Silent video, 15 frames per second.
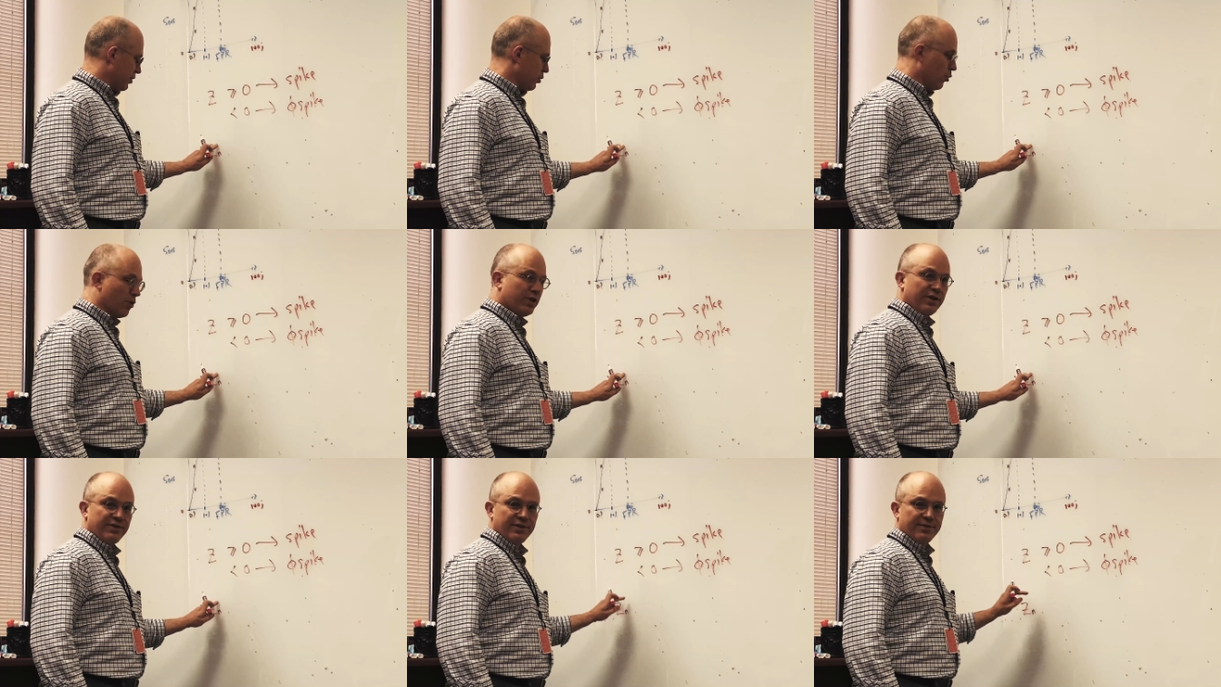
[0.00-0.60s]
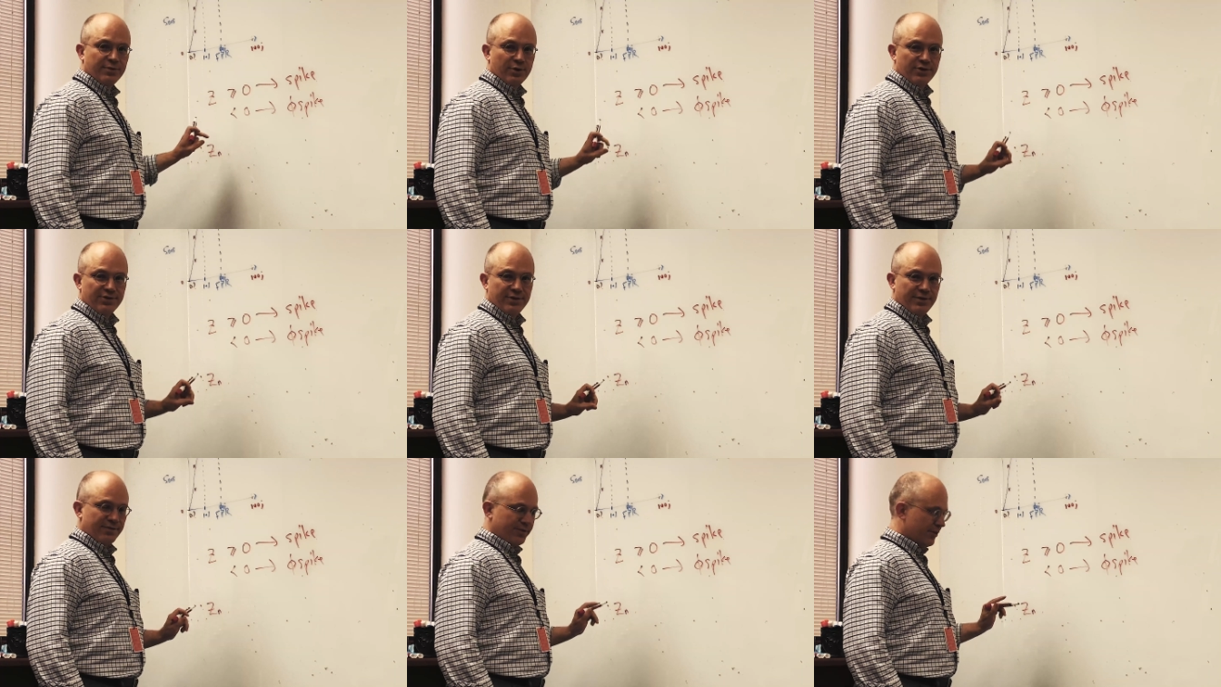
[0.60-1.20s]
a noisy
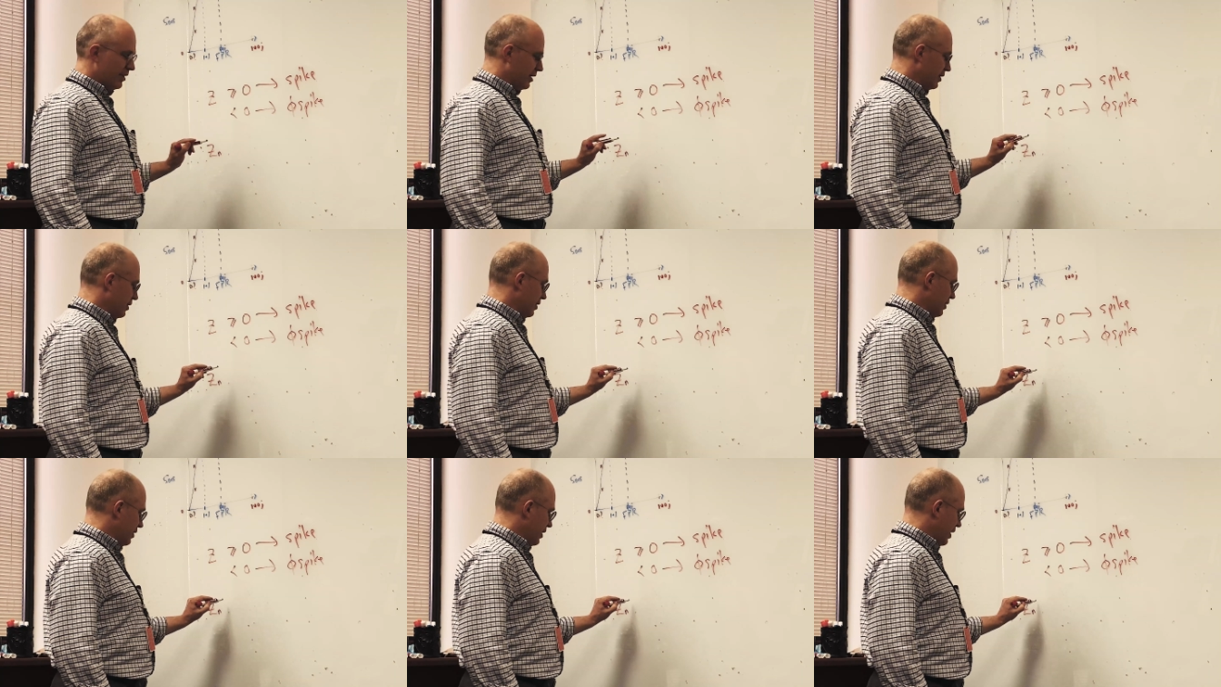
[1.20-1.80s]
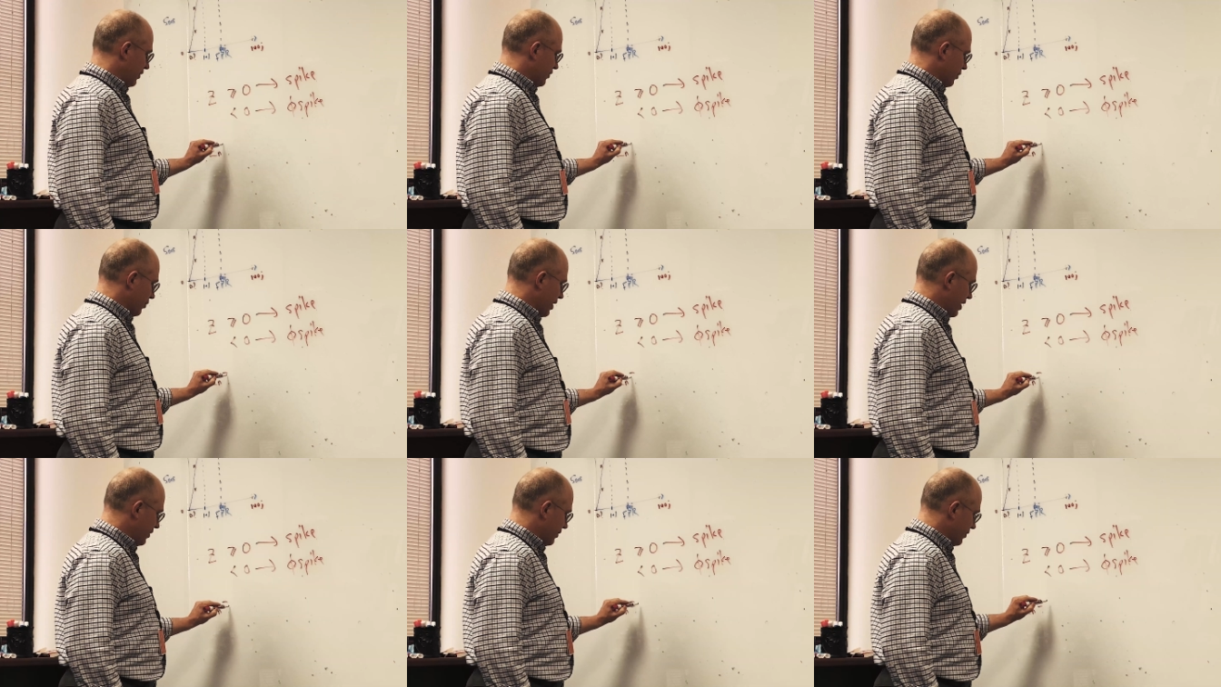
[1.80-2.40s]
version of Z, okay. and so
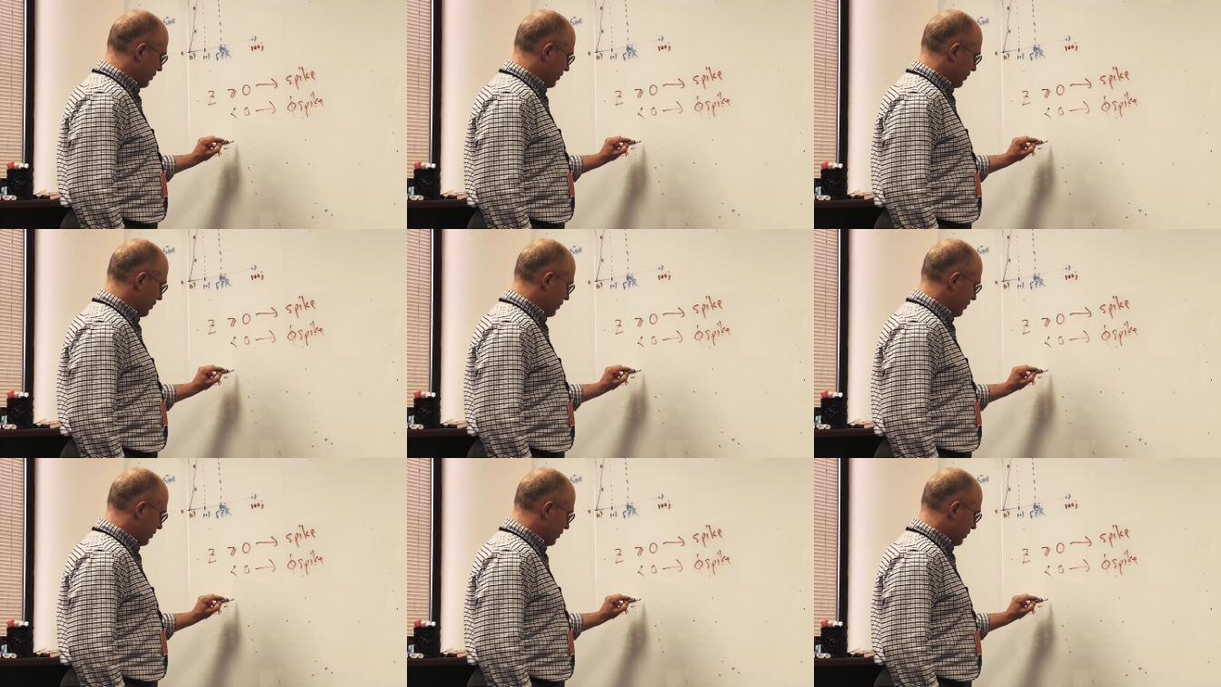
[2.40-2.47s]
that